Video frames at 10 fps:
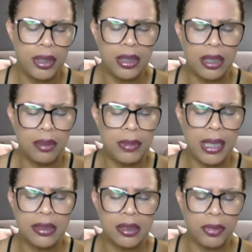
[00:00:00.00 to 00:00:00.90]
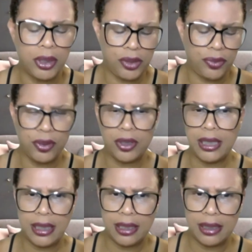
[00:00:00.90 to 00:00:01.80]
but not so much for
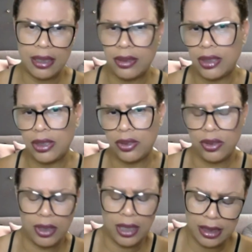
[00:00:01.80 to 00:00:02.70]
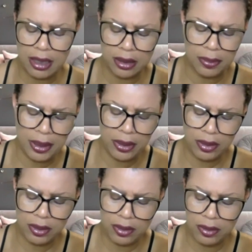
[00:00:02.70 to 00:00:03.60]
Nikki and her sister. So they talked
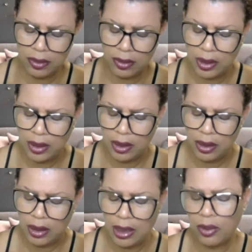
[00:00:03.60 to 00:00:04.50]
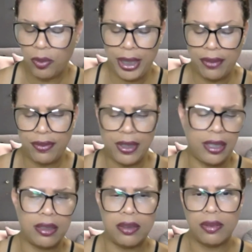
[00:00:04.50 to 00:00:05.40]
about, in the wig
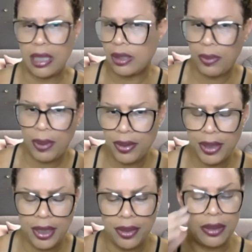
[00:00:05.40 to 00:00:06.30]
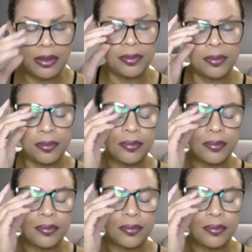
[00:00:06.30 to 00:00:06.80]
event. That's why they're here.